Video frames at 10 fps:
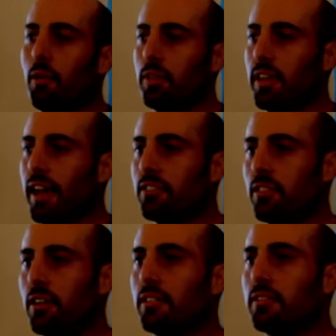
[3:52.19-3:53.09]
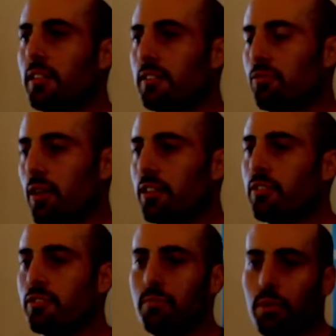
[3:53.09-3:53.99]
with hands-on
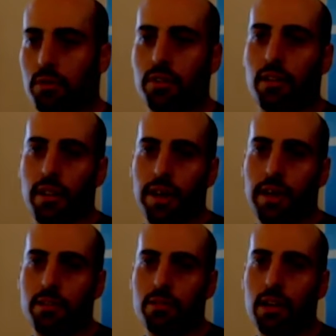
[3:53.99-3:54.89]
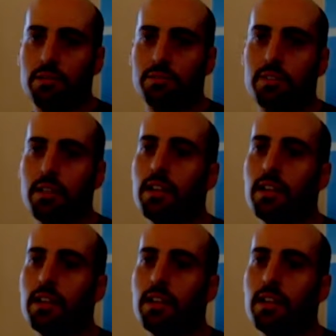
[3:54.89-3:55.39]
instructors in person and all that kind of stuff.